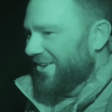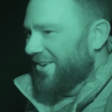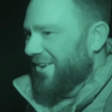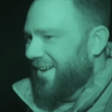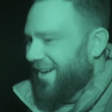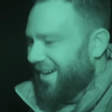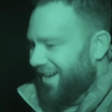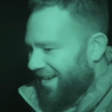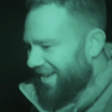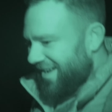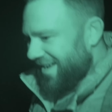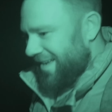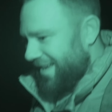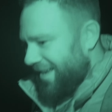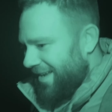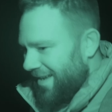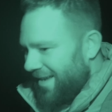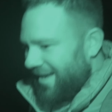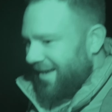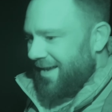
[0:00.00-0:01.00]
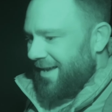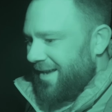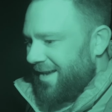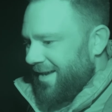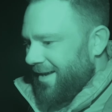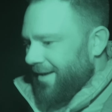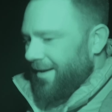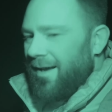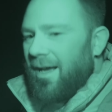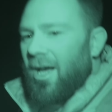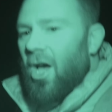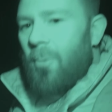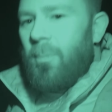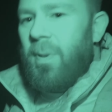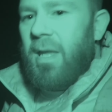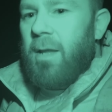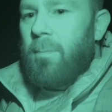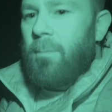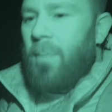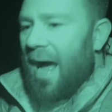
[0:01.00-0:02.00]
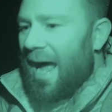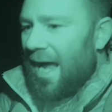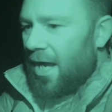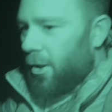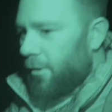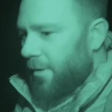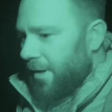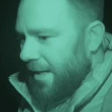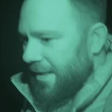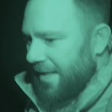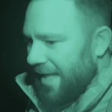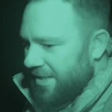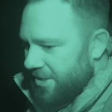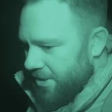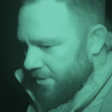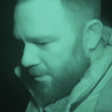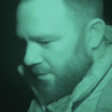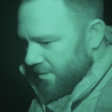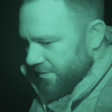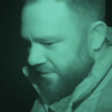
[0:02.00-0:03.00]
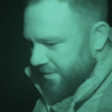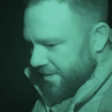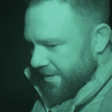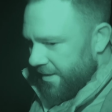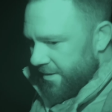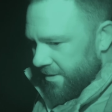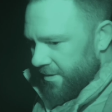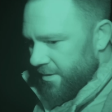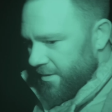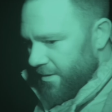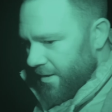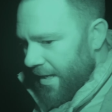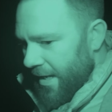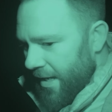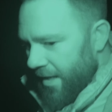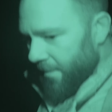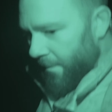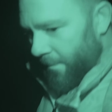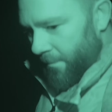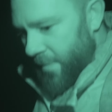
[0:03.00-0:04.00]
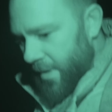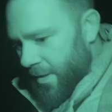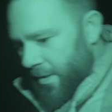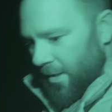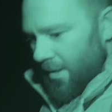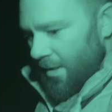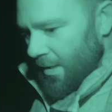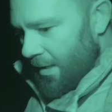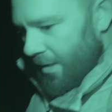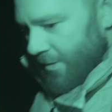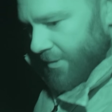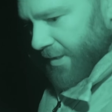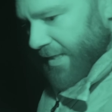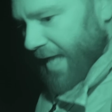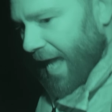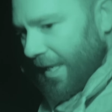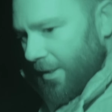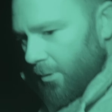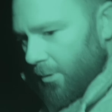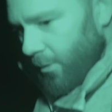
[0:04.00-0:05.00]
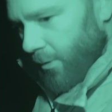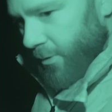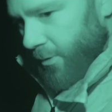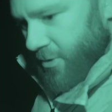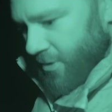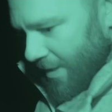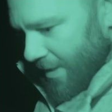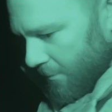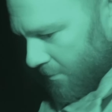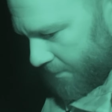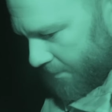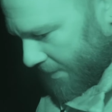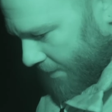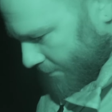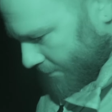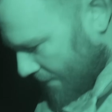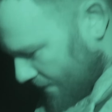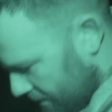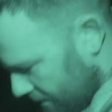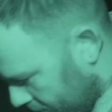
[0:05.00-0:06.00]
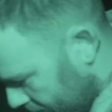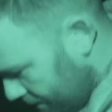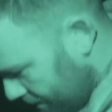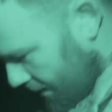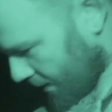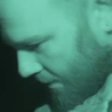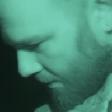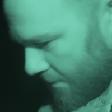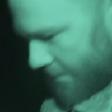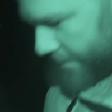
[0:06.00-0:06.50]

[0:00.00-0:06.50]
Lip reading: know, a big bang or a clatter over near the gallows. That would be crazy, wouldn't it?